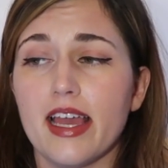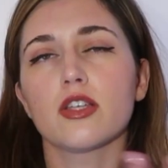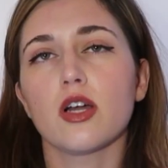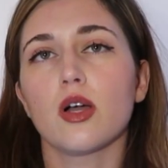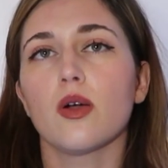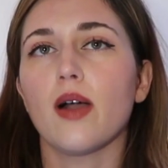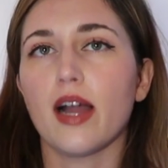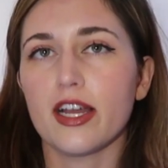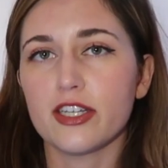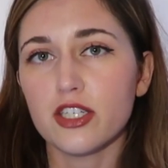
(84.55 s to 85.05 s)

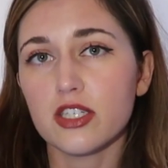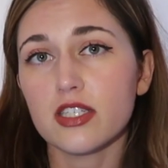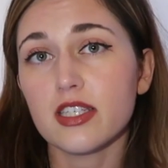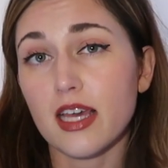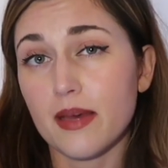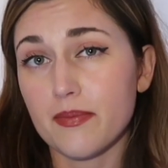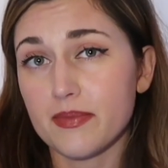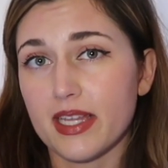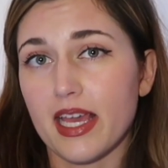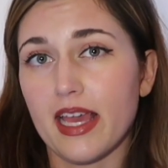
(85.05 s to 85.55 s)
So I just
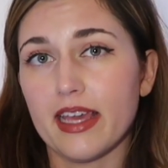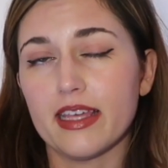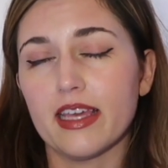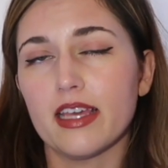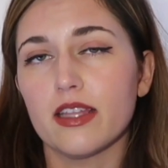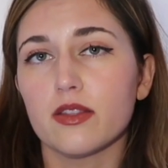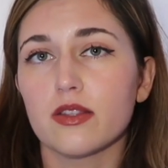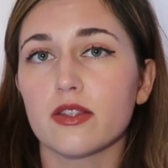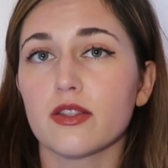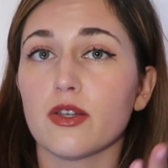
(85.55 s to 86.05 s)
kept
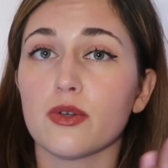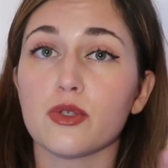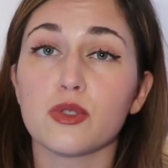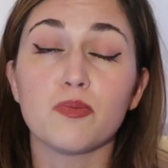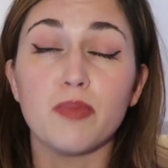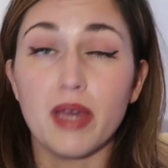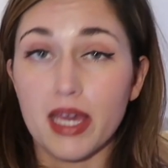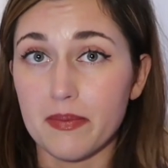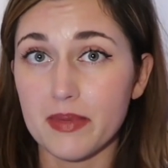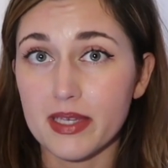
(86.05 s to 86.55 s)
taking those
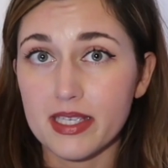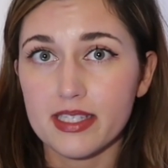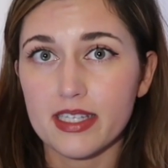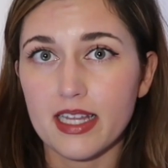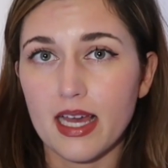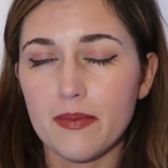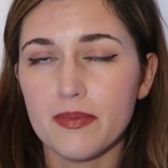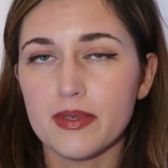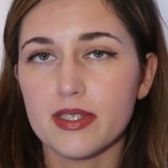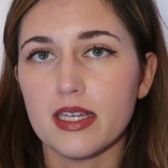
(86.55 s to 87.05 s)
baby
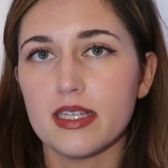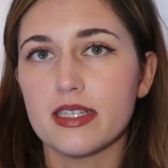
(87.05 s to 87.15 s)
steps